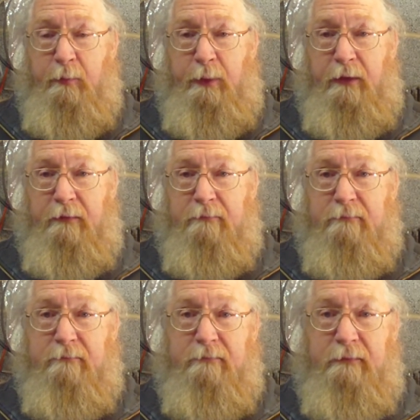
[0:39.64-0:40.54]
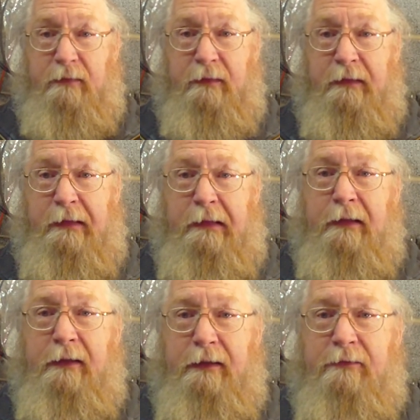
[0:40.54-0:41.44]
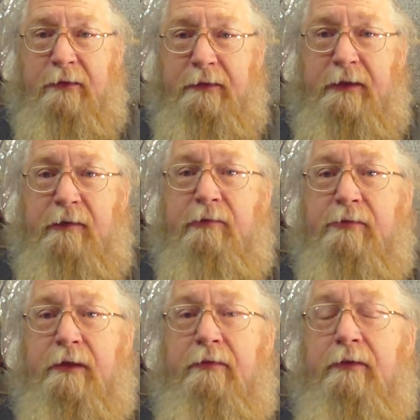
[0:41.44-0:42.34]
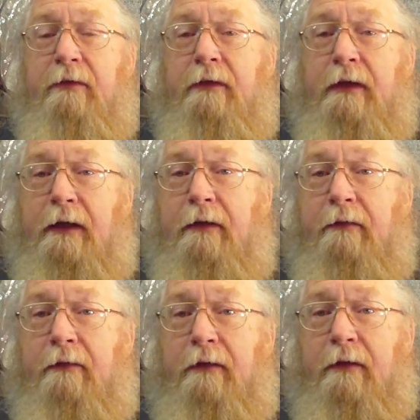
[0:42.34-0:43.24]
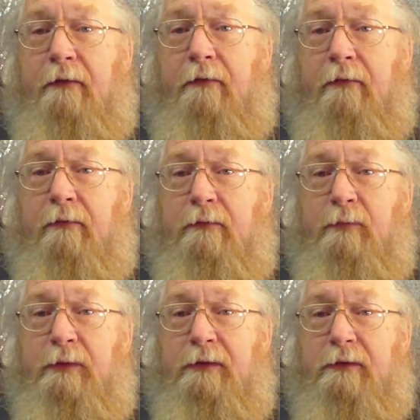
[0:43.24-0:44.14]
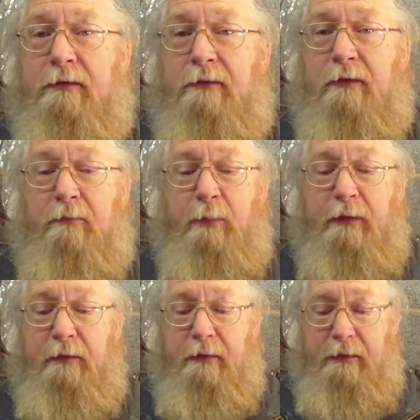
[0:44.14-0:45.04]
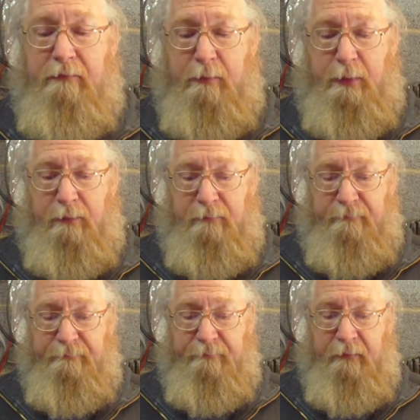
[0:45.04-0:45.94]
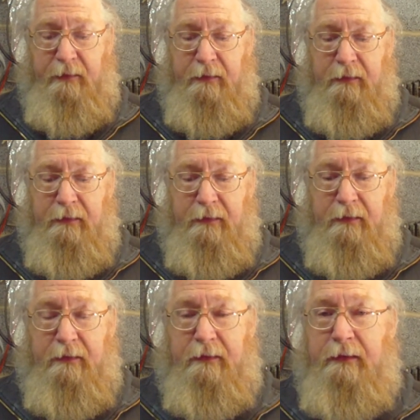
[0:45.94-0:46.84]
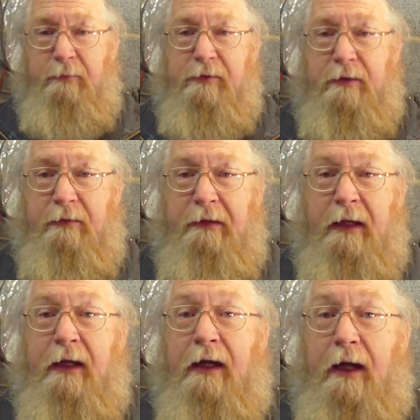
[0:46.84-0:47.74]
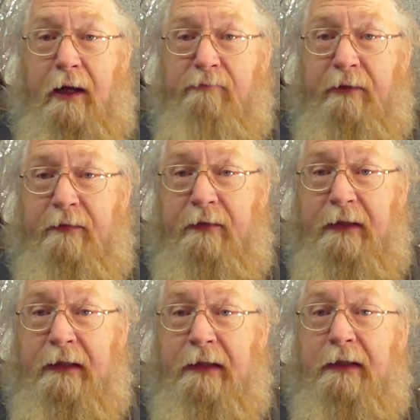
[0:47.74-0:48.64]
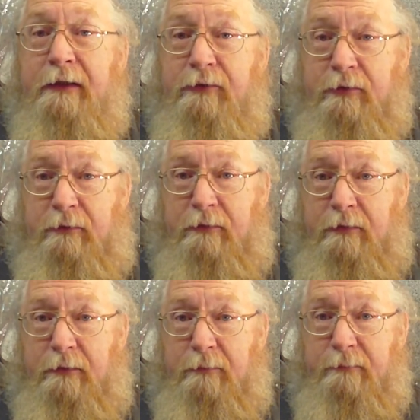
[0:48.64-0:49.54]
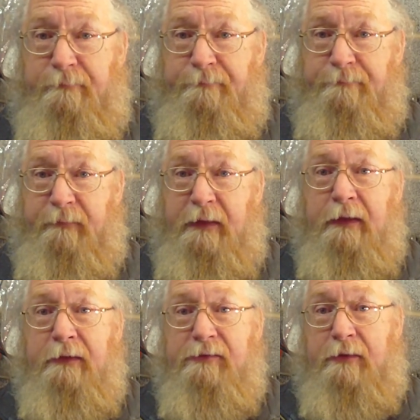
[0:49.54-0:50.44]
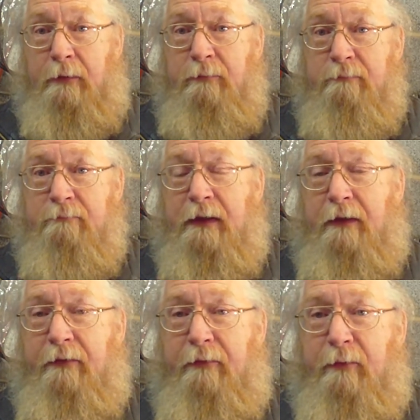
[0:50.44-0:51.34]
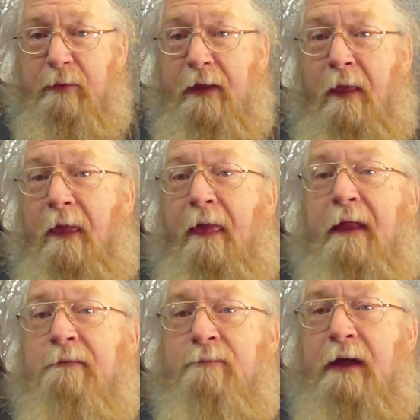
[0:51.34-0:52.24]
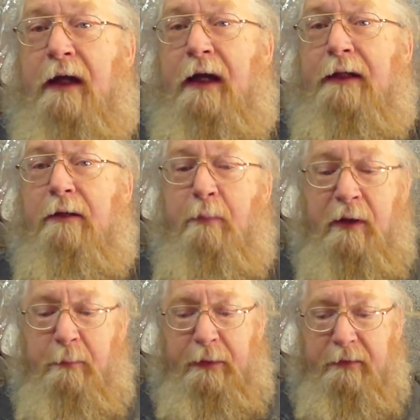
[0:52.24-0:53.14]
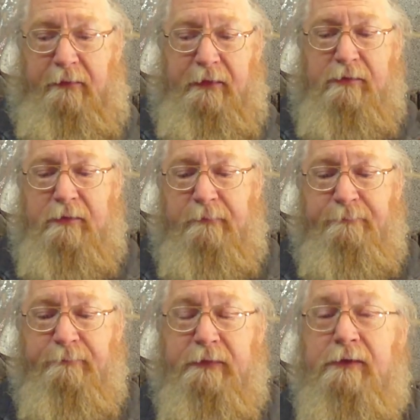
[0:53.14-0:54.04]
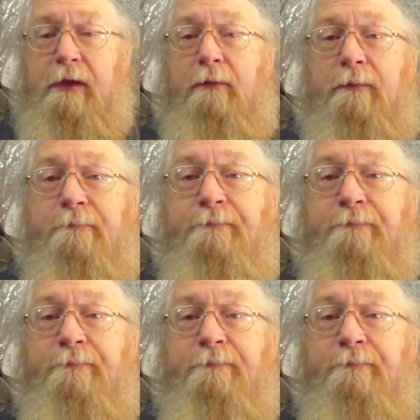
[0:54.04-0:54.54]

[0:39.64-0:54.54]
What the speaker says: but his idea of safety on the lathe I thought was unbelievable. He was doing everything he shouldn't do. So I thought I'll add my bit to this. So